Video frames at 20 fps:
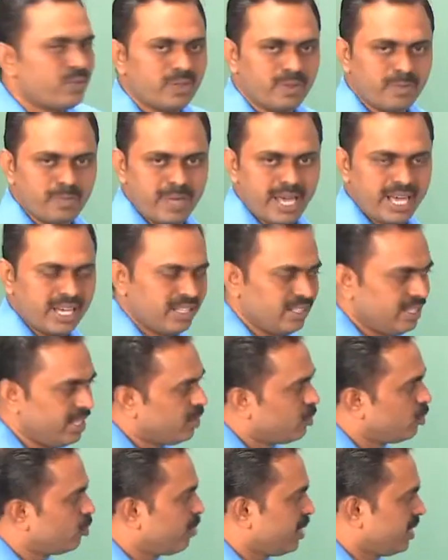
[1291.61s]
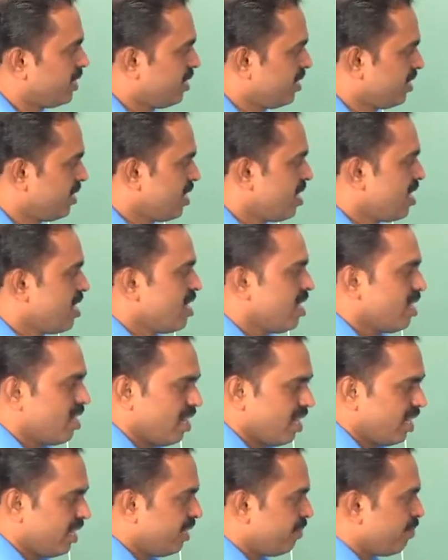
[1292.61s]
would make the two pressures
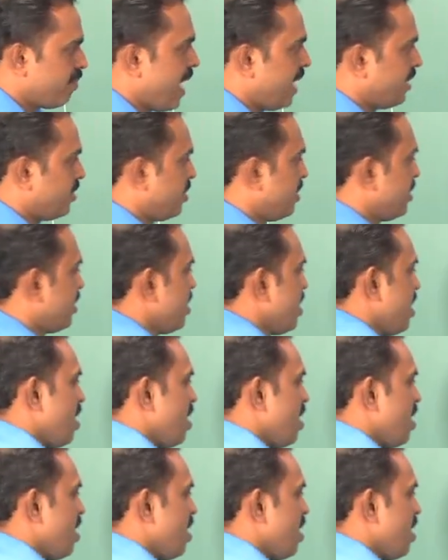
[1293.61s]
match.